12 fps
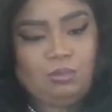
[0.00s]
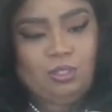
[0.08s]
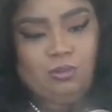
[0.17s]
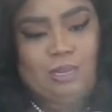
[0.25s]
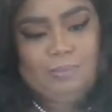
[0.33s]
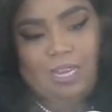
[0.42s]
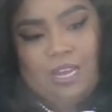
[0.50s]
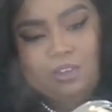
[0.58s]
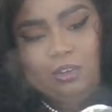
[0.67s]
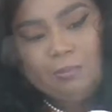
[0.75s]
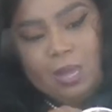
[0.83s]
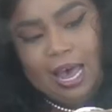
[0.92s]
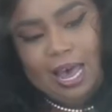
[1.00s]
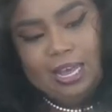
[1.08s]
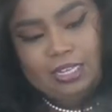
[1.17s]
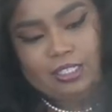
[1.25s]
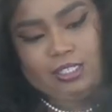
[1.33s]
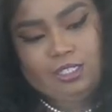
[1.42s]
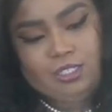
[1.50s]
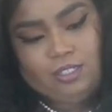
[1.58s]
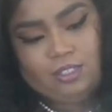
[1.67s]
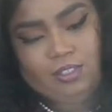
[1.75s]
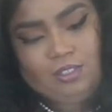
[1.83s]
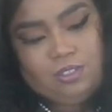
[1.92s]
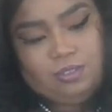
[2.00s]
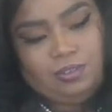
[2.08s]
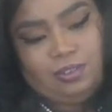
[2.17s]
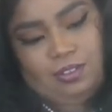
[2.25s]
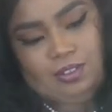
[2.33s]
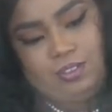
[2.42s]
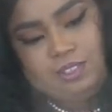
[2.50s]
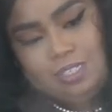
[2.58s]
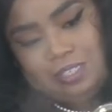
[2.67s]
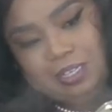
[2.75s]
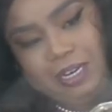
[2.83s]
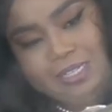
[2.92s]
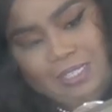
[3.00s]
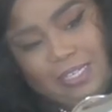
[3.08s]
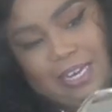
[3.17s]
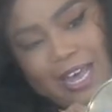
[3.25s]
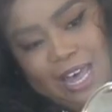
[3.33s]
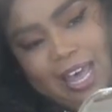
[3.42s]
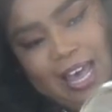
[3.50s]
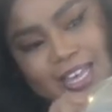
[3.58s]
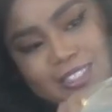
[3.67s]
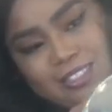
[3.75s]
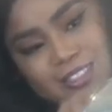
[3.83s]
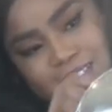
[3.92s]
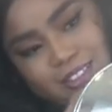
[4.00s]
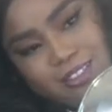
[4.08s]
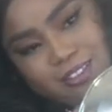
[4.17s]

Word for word: Scrape down the pot. It's nice and hot.